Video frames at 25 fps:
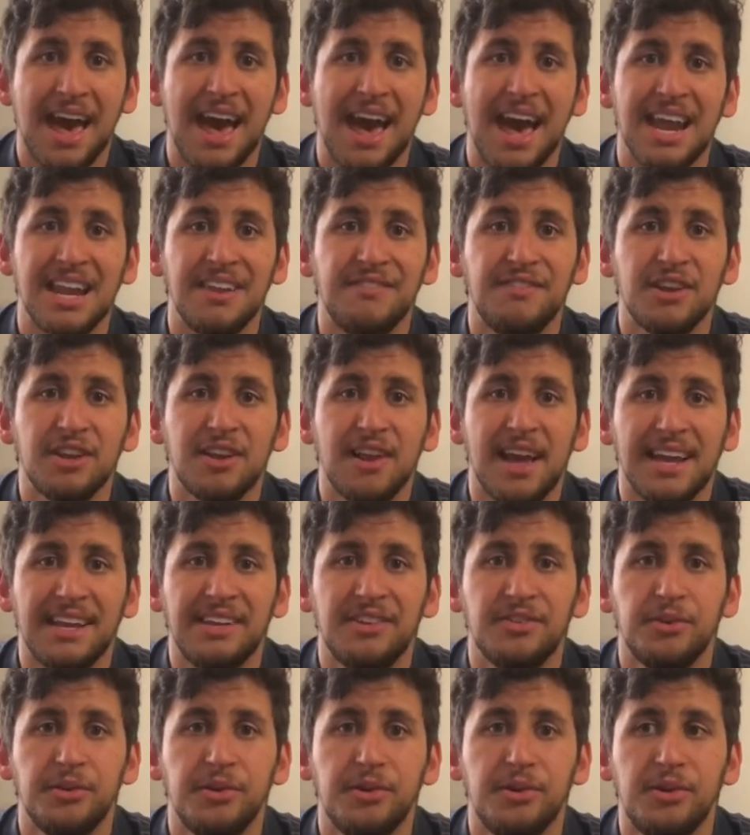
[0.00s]
And if you'd
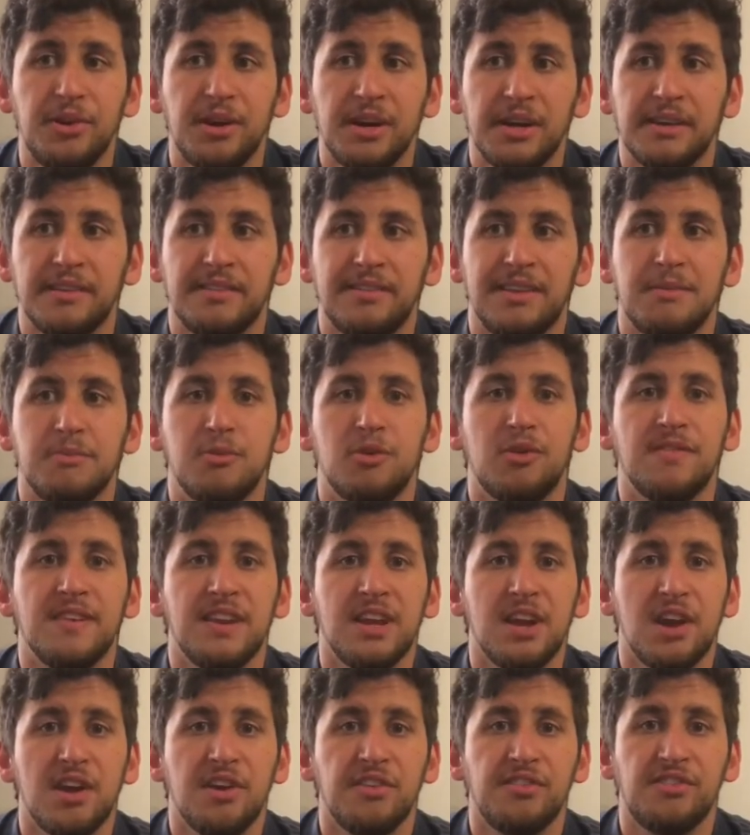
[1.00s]
like to see more
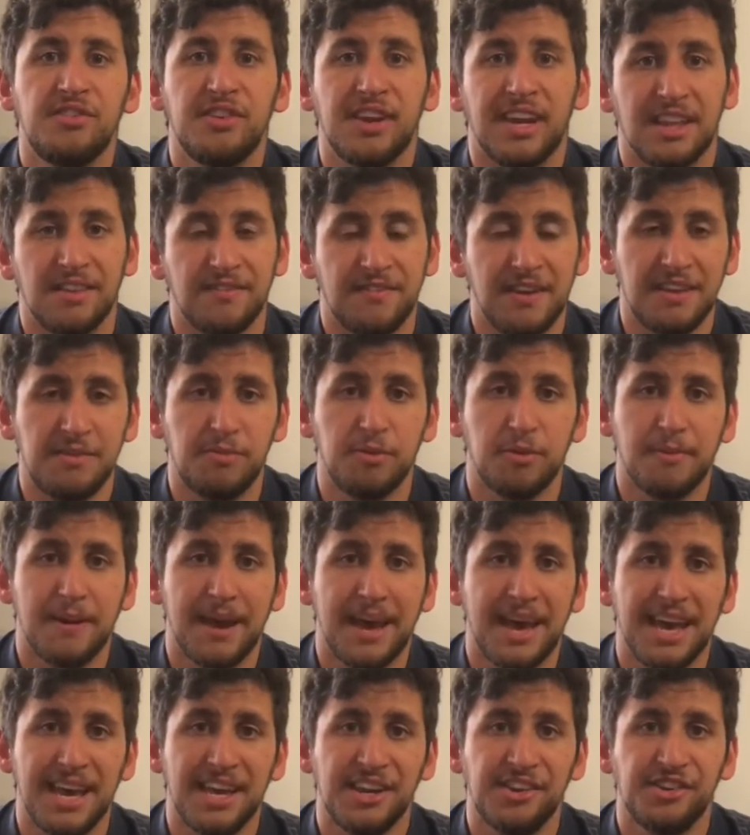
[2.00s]
videos, check out the Facebook
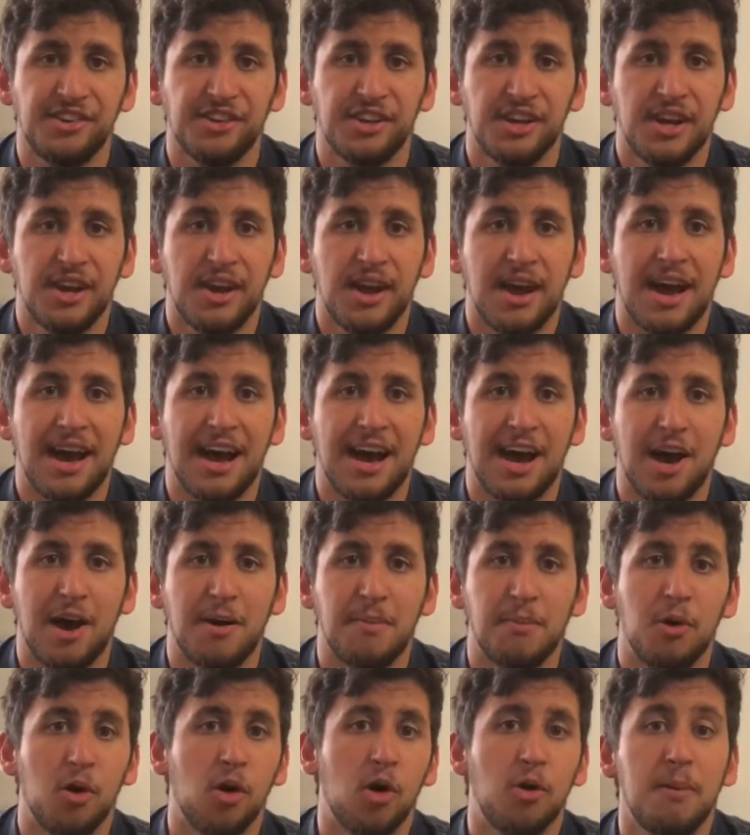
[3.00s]
page,
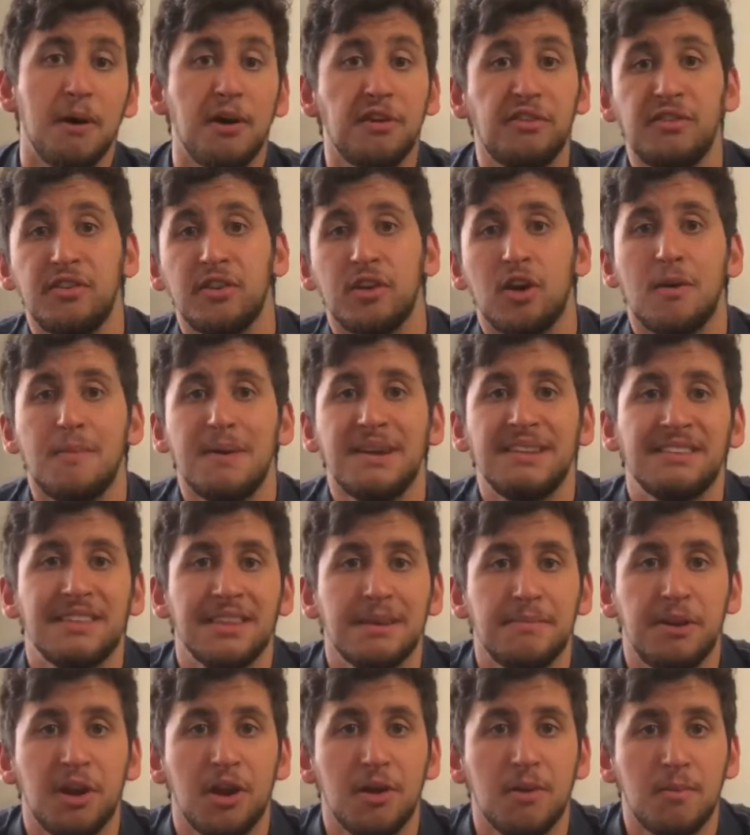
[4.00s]
or post in the comments
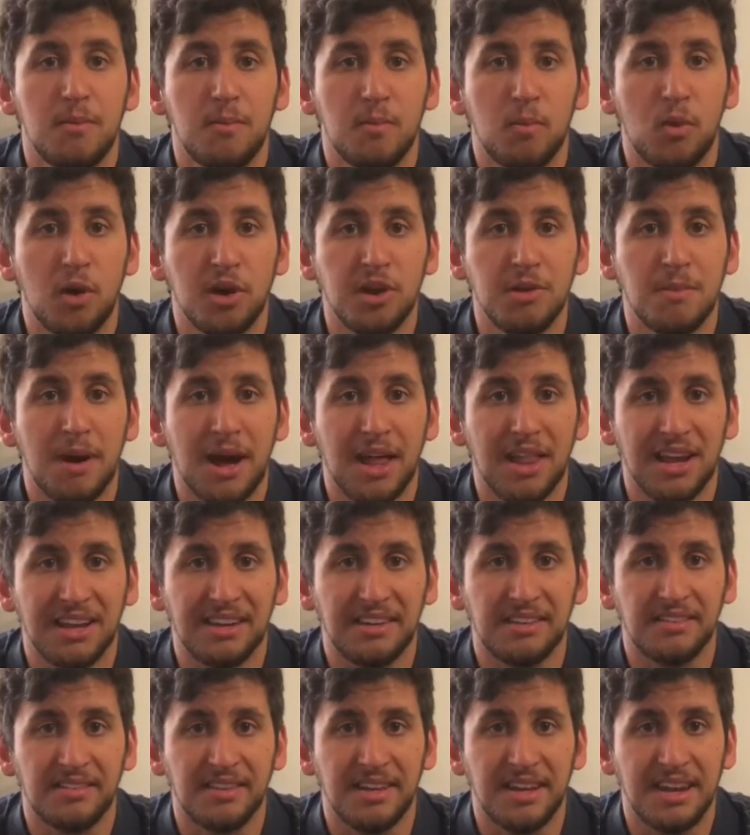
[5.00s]
and let me know what you might
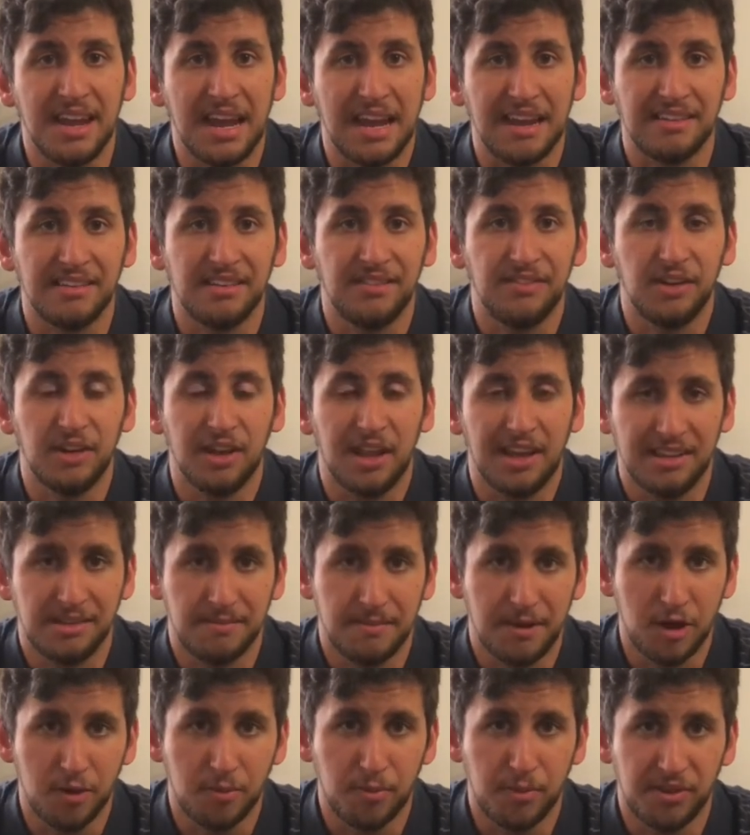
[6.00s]
like to see next. If you'd like
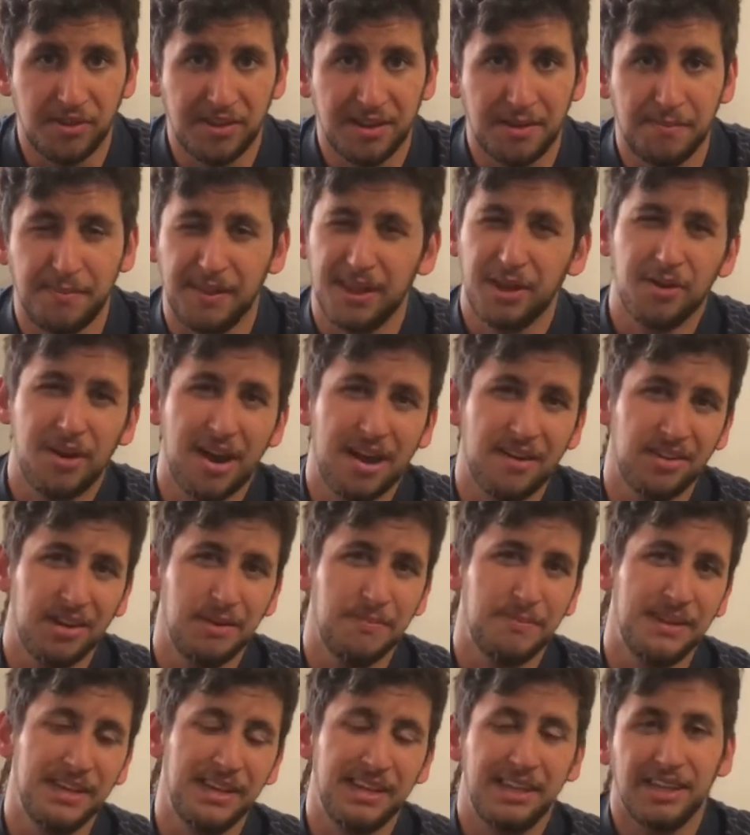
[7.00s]
some help with something or have
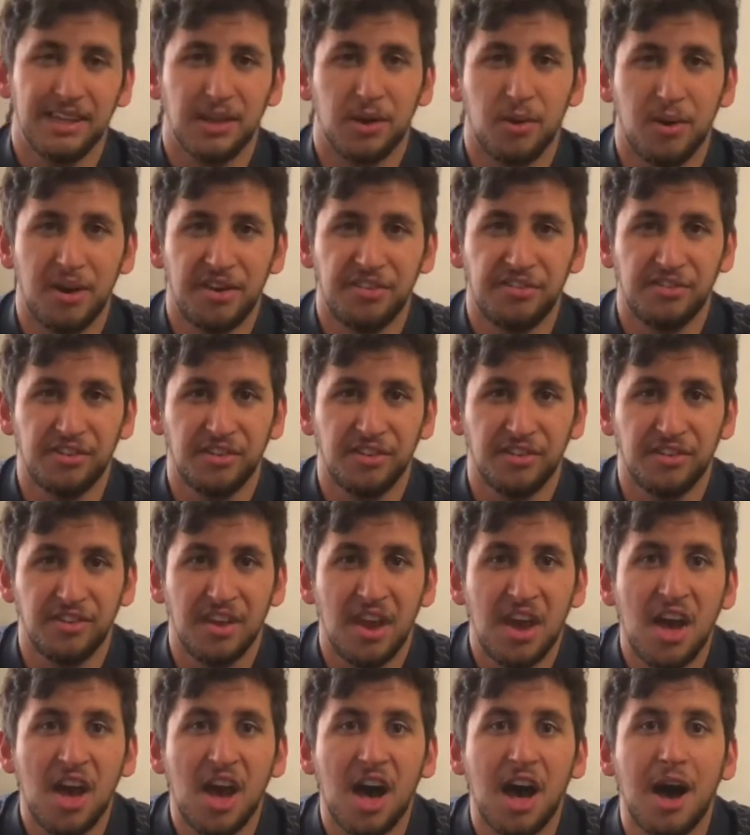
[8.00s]
any particular
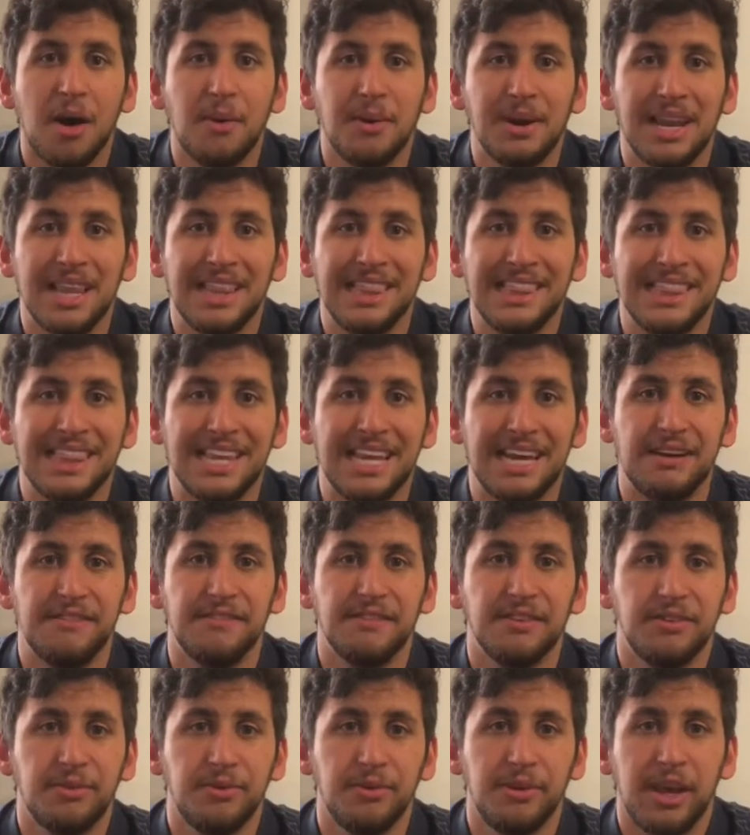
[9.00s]
questions, I would
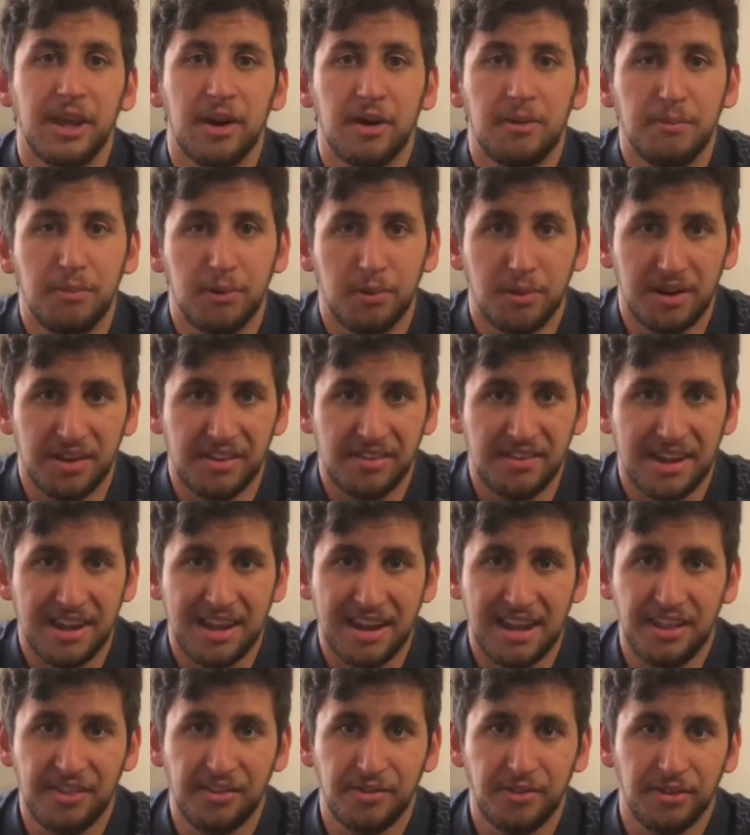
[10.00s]
love to get on board and
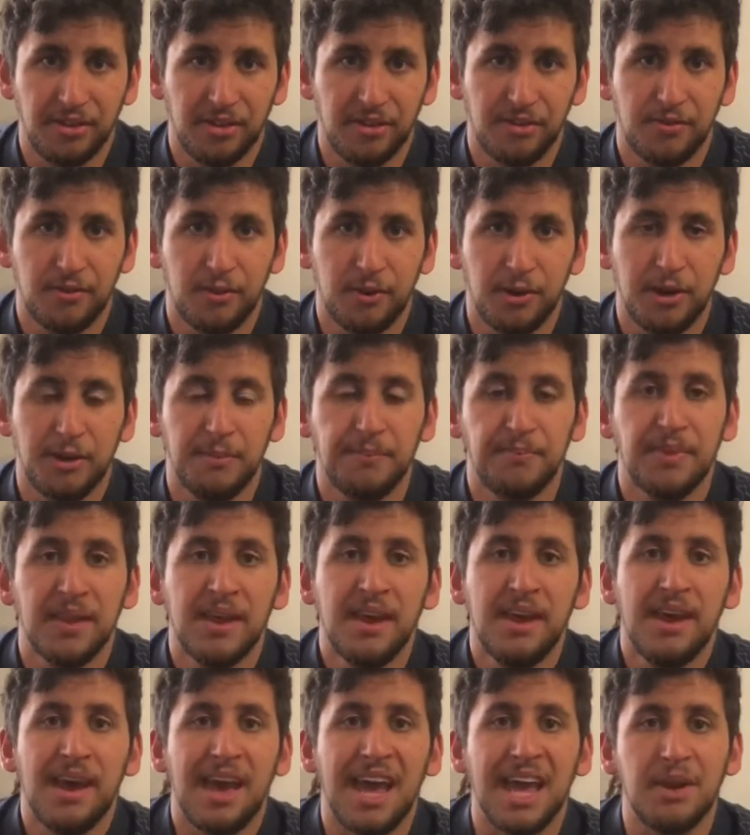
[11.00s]
start answering those for you.
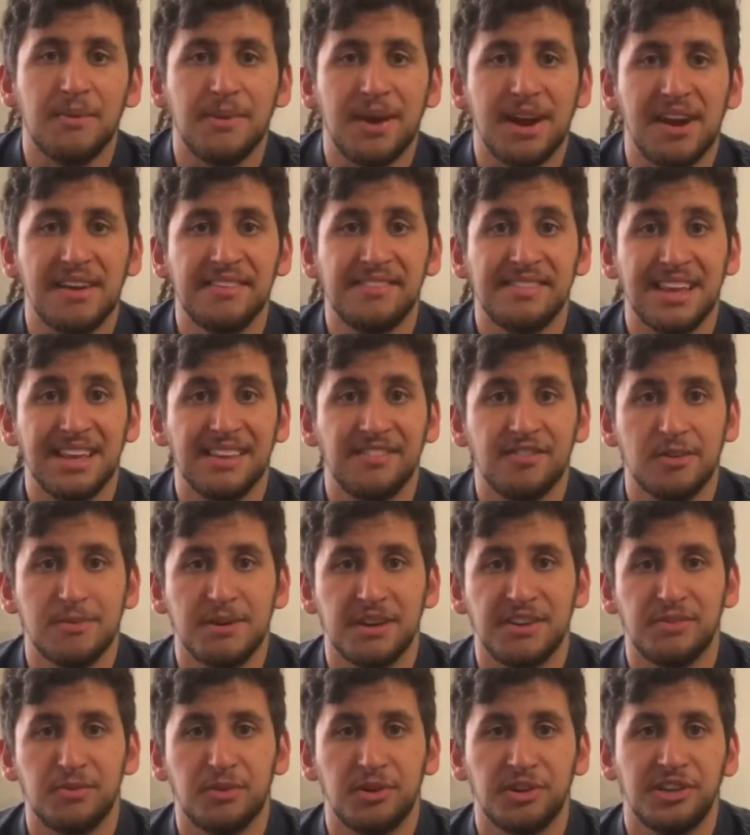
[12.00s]
Anyway guys, thanks very
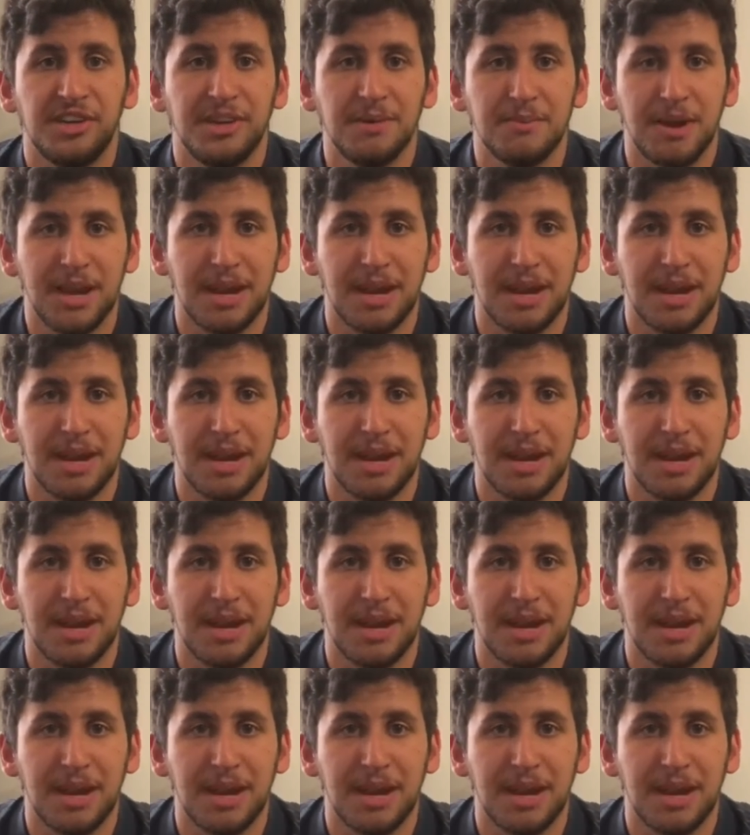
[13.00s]
much for watching.